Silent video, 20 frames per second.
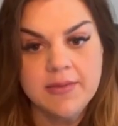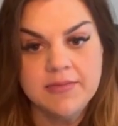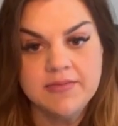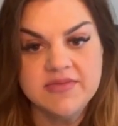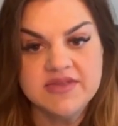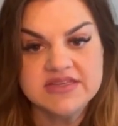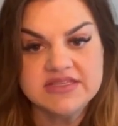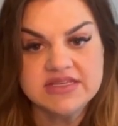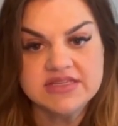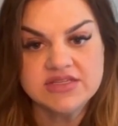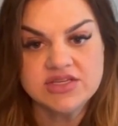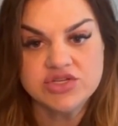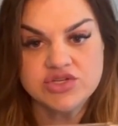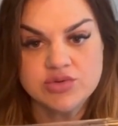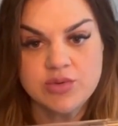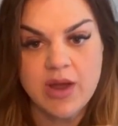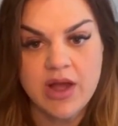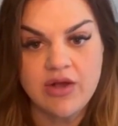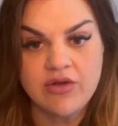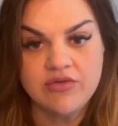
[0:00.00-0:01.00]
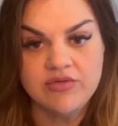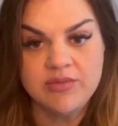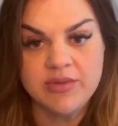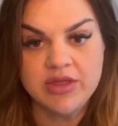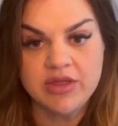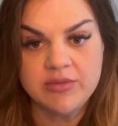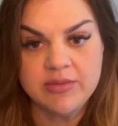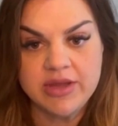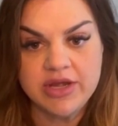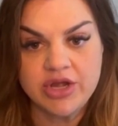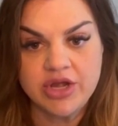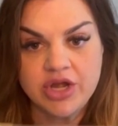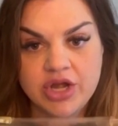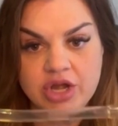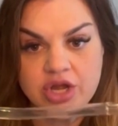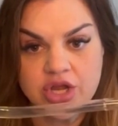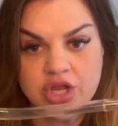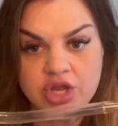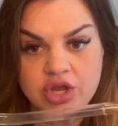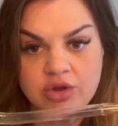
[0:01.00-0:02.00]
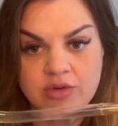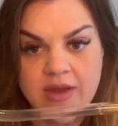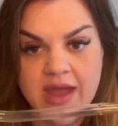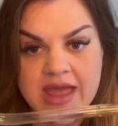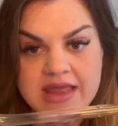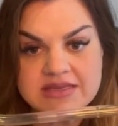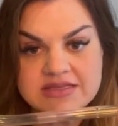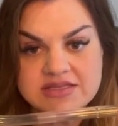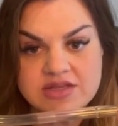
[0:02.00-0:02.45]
This is a 12 millimeter curette.